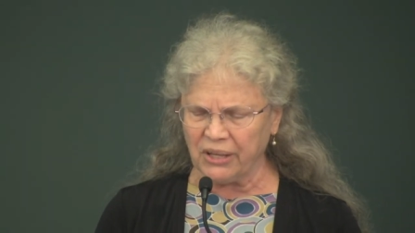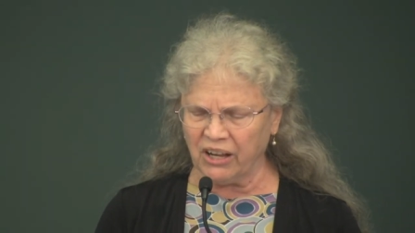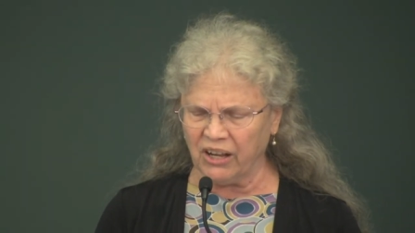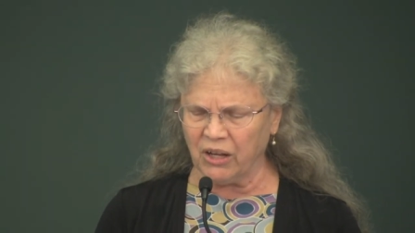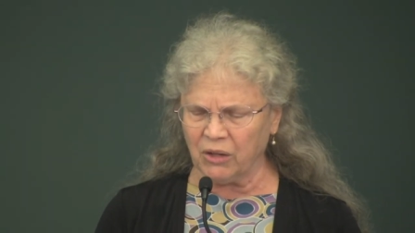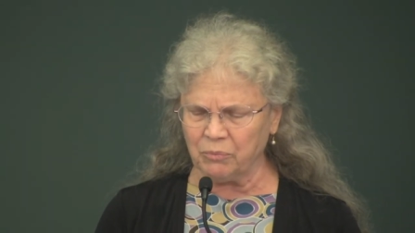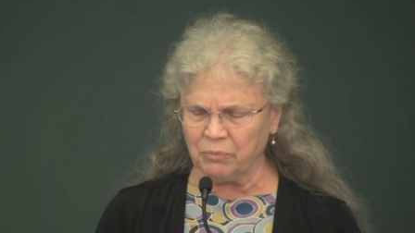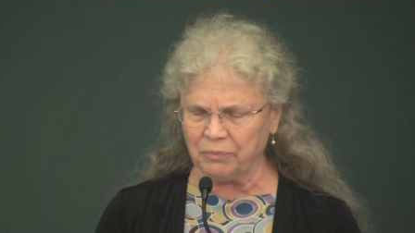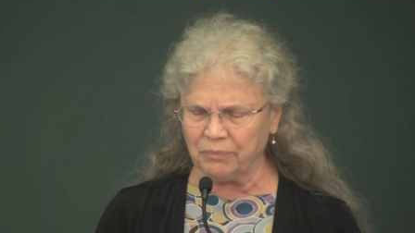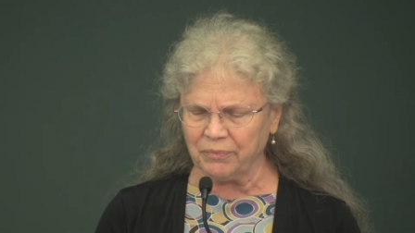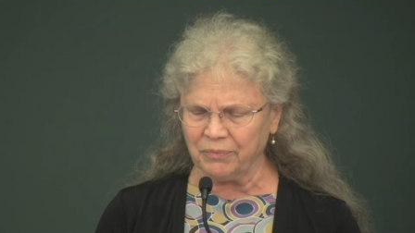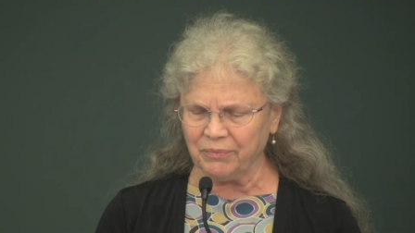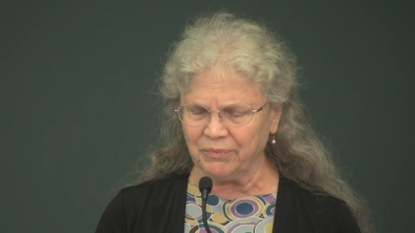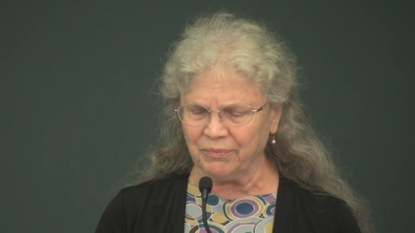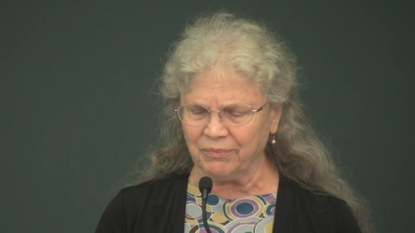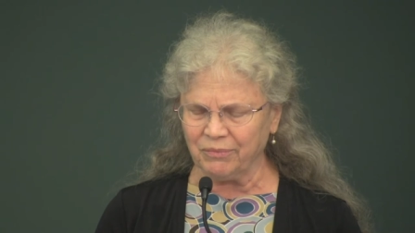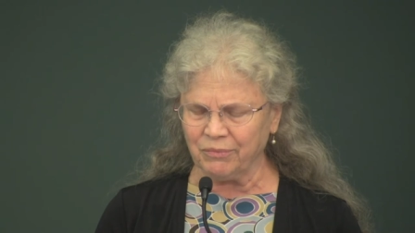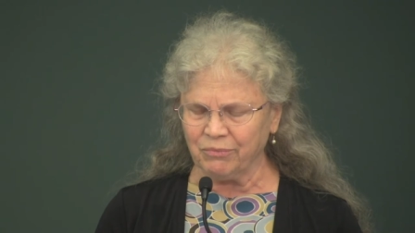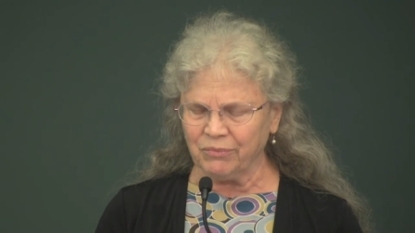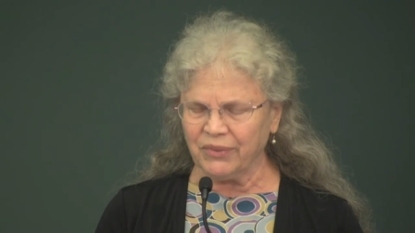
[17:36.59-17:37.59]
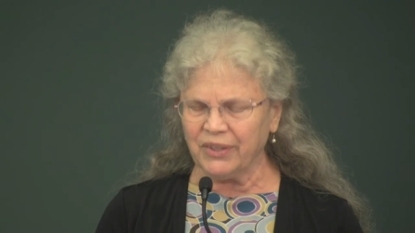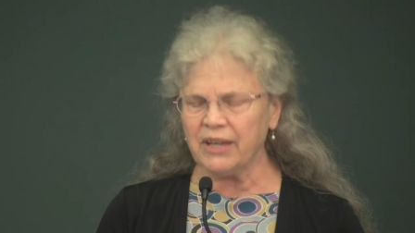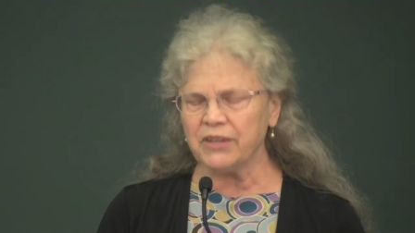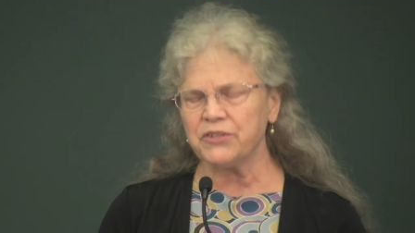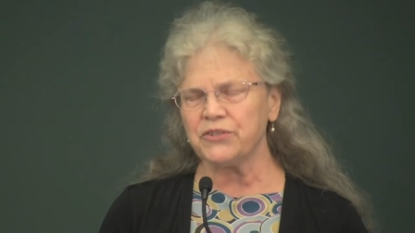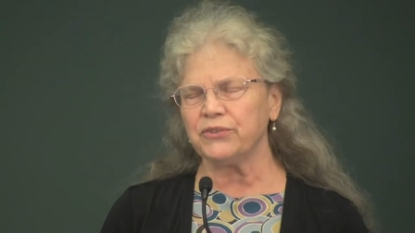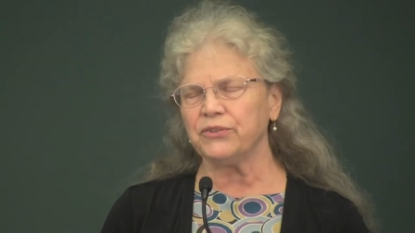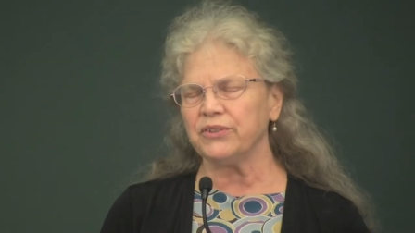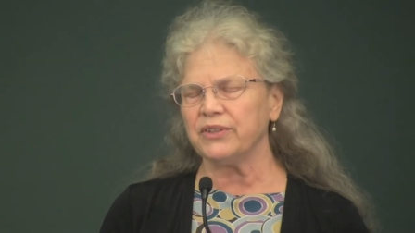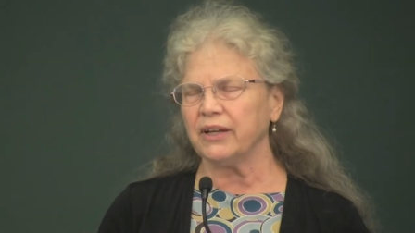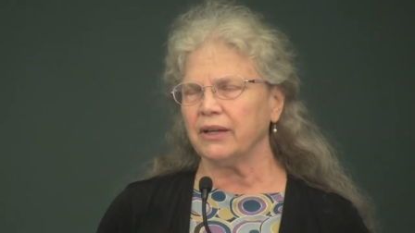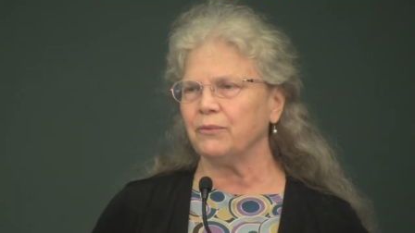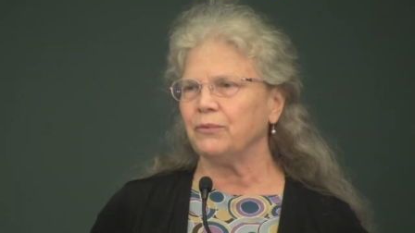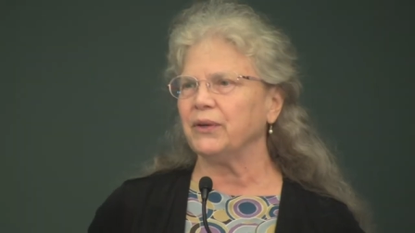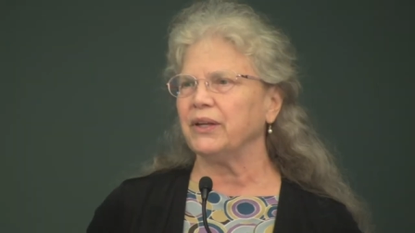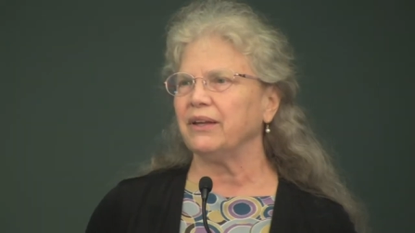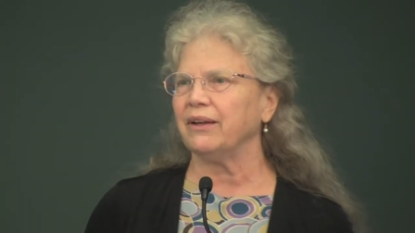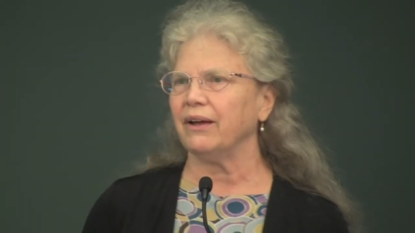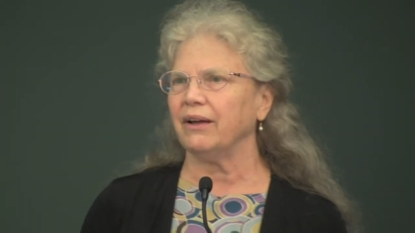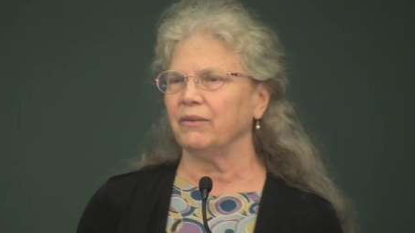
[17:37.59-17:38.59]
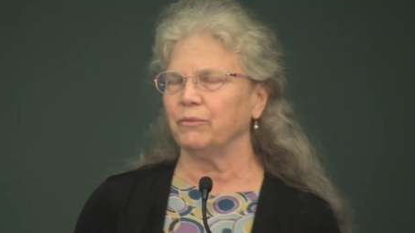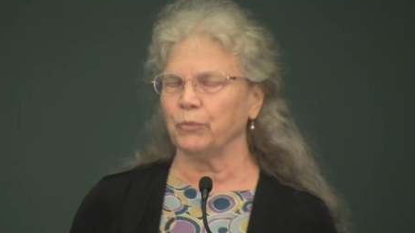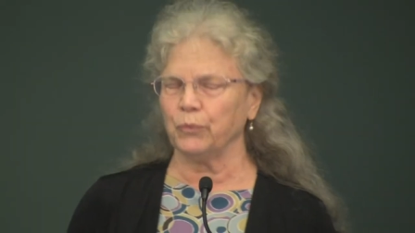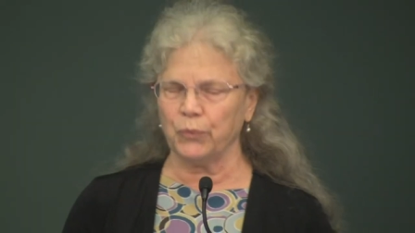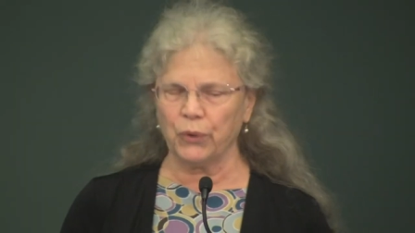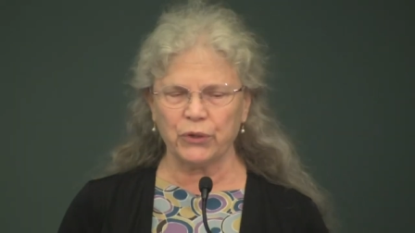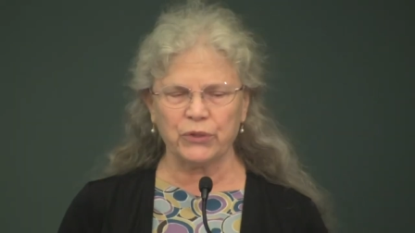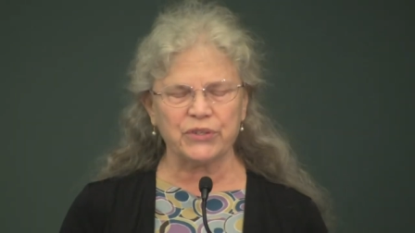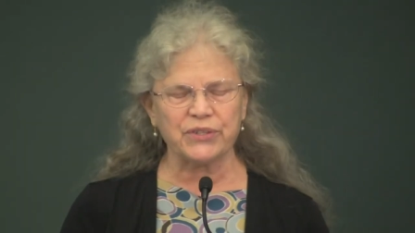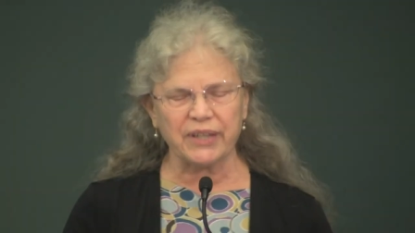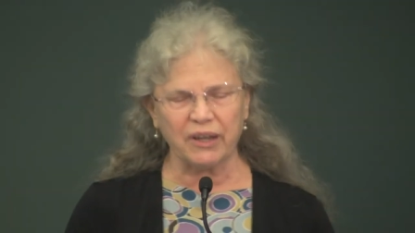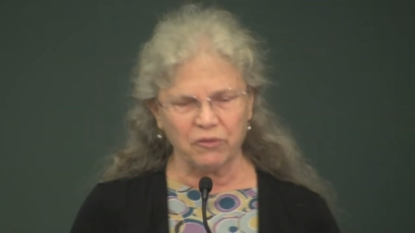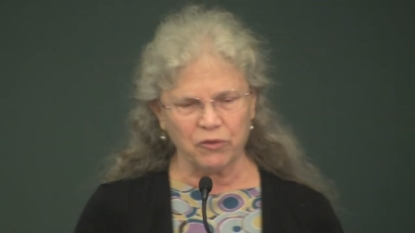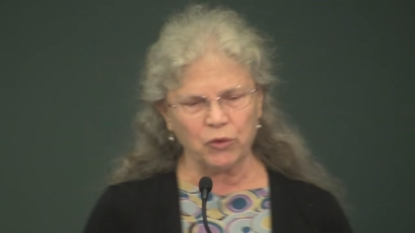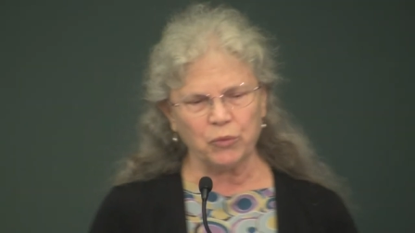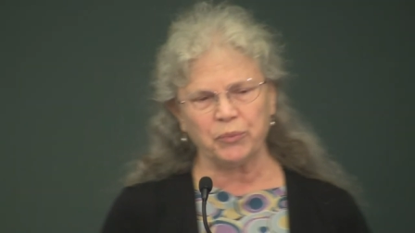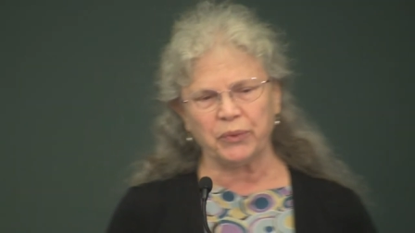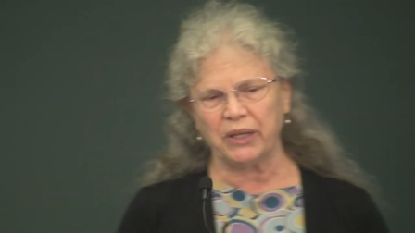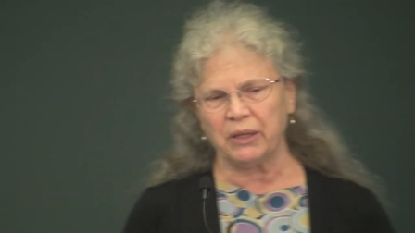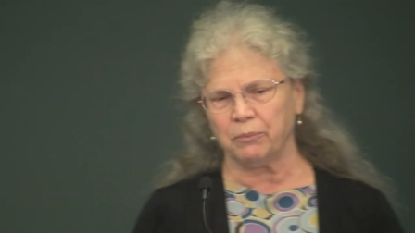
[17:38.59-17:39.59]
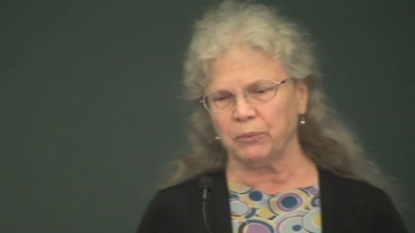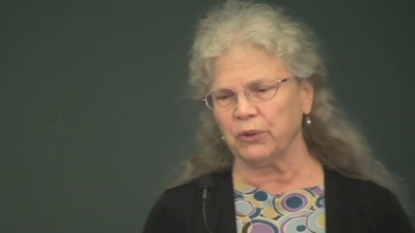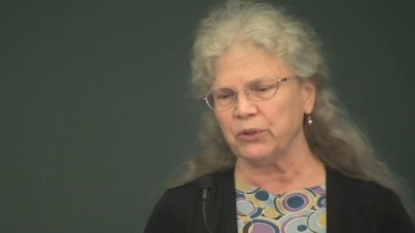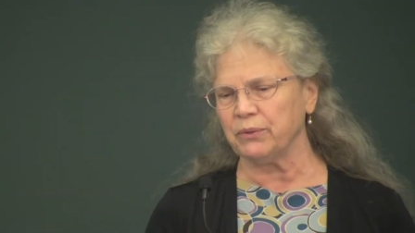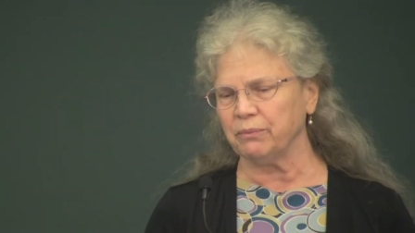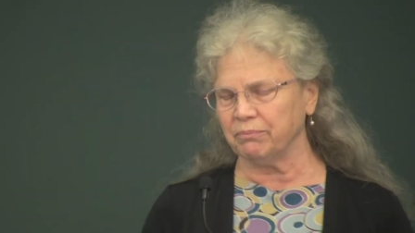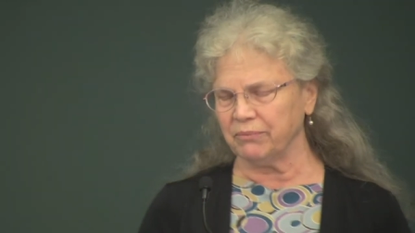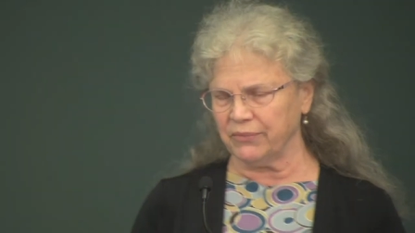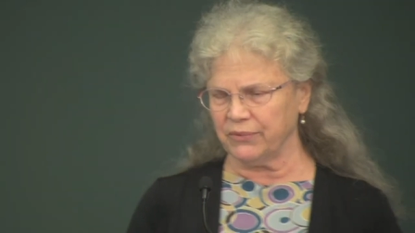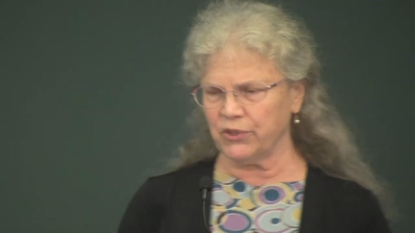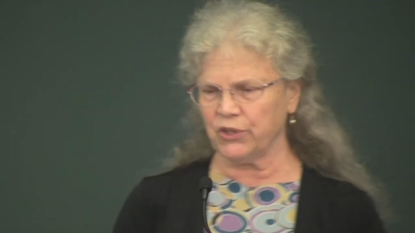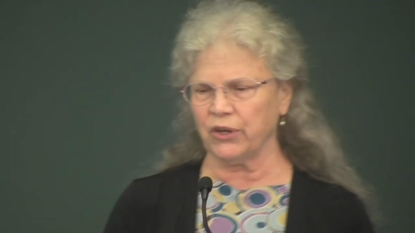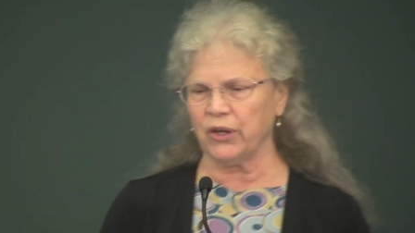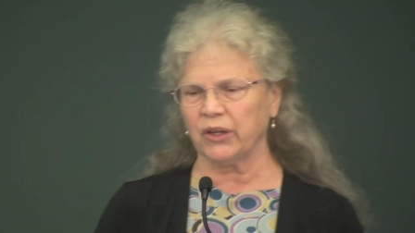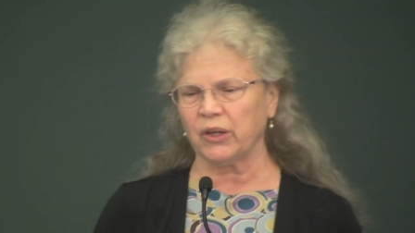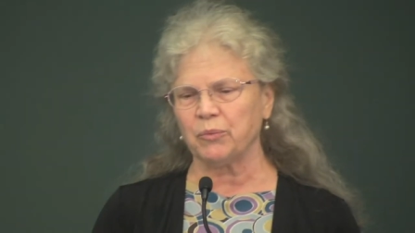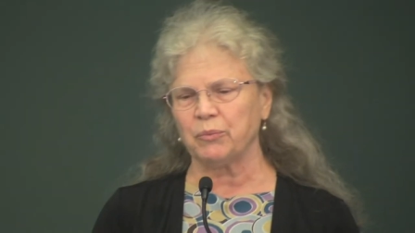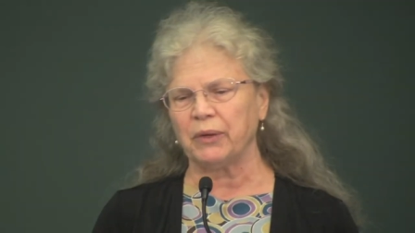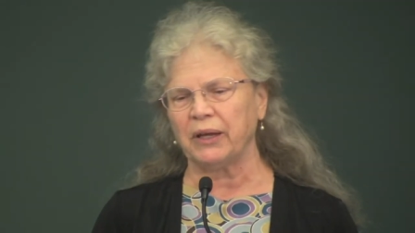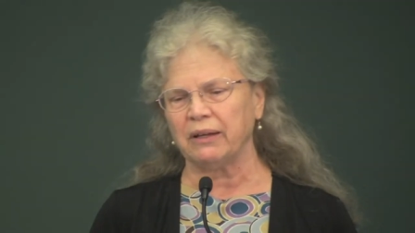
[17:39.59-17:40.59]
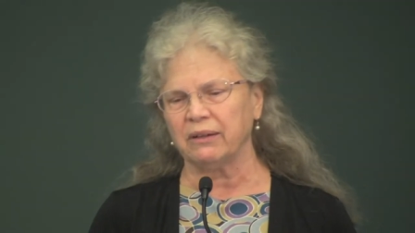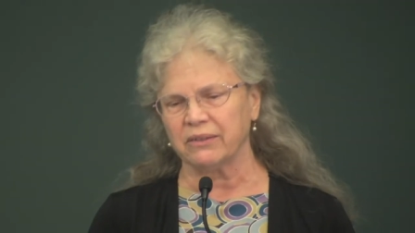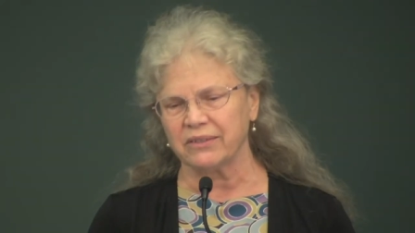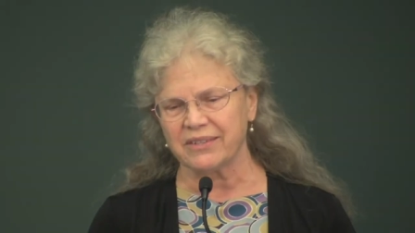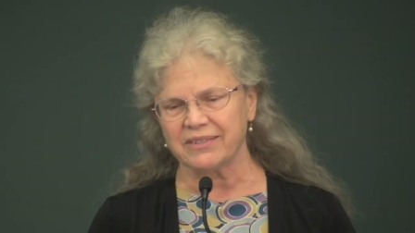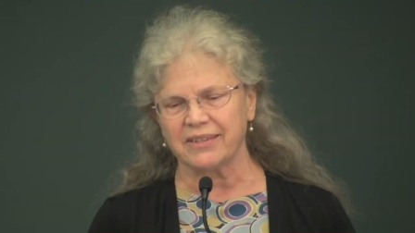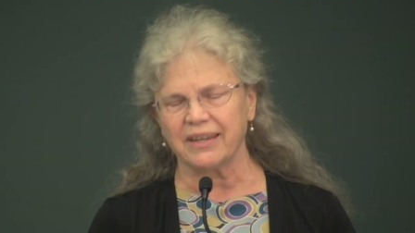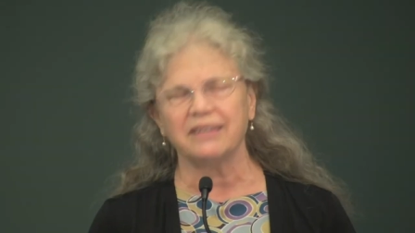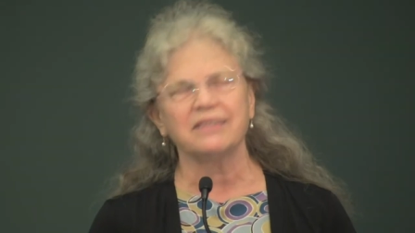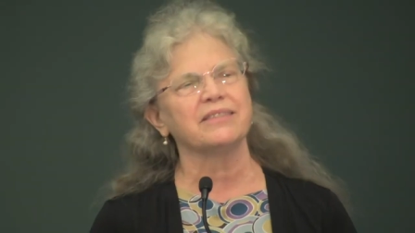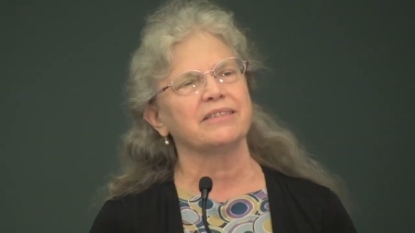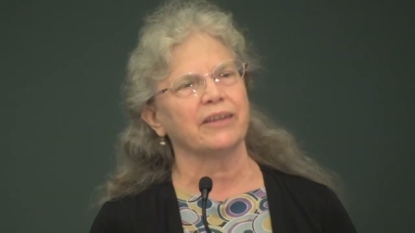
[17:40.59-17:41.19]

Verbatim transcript: Um, yesterday, we heard several people talk about St.